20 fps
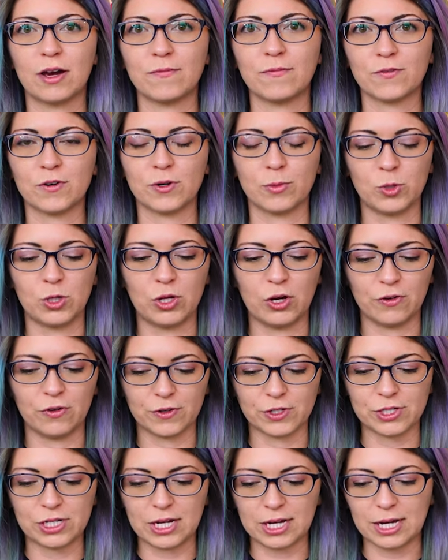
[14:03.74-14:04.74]
comfortable
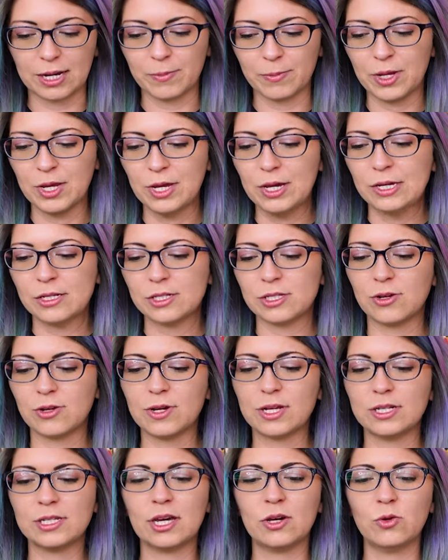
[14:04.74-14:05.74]
over time. So you
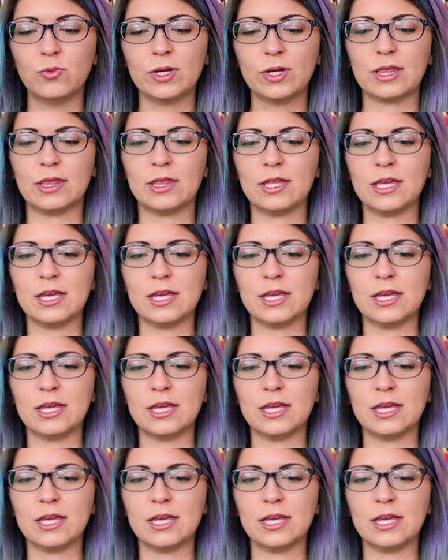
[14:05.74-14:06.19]
can tell with